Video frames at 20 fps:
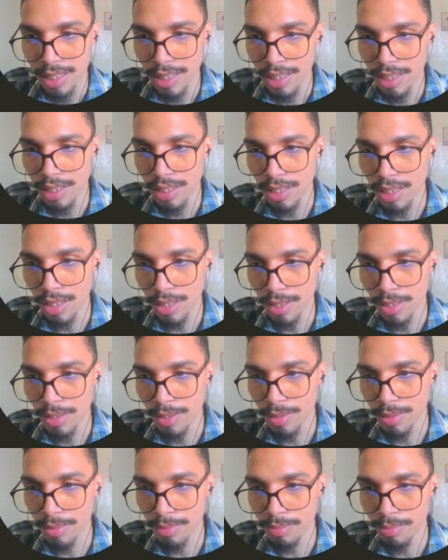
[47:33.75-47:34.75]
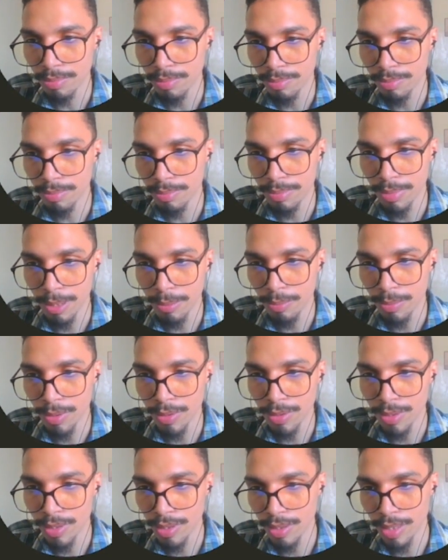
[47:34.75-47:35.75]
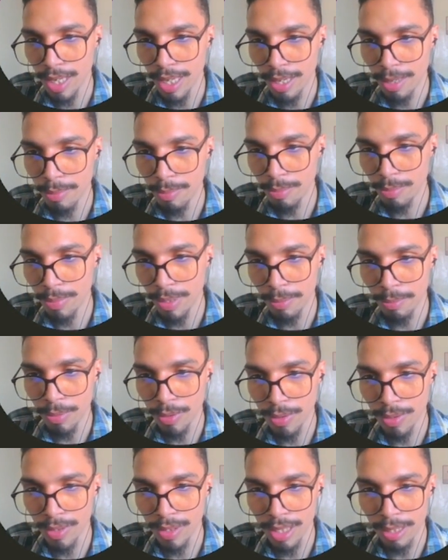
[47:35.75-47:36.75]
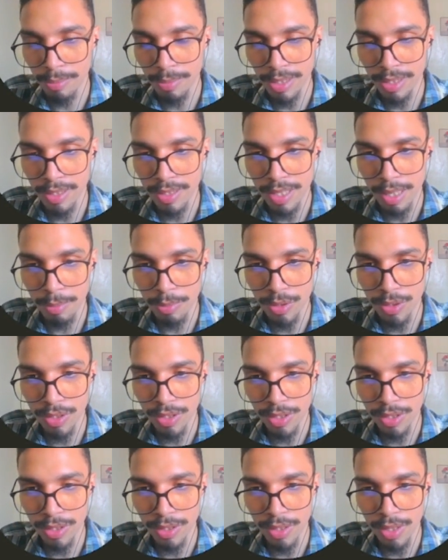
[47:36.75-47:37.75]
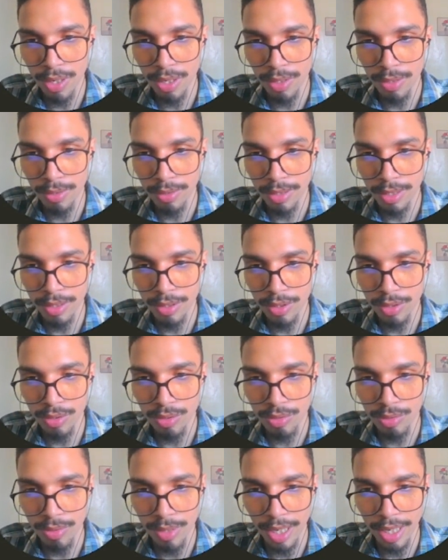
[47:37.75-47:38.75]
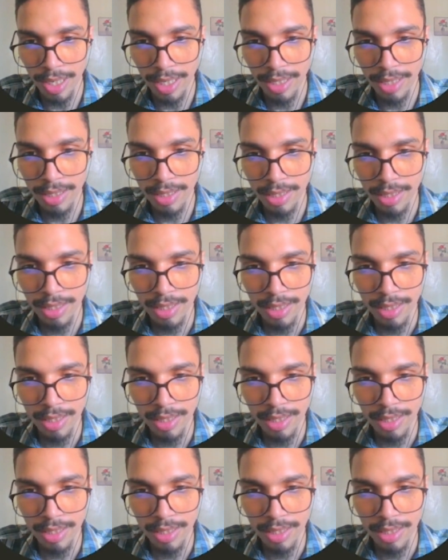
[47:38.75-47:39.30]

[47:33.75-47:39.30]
So paperclip exception, only string,